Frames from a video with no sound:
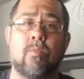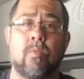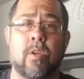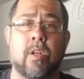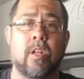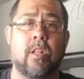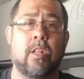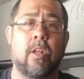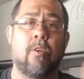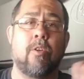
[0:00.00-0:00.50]
We're
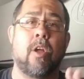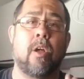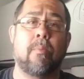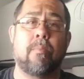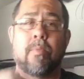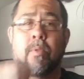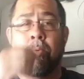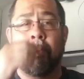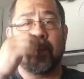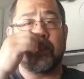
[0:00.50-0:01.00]
going to load
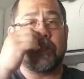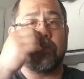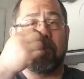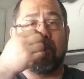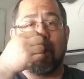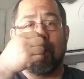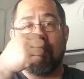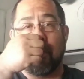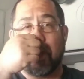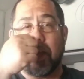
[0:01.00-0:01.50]
up the rest of
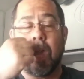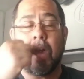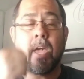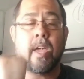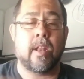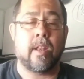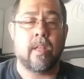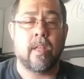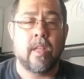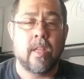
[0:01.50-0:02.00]
what we
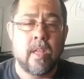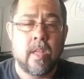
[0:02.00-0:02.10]
can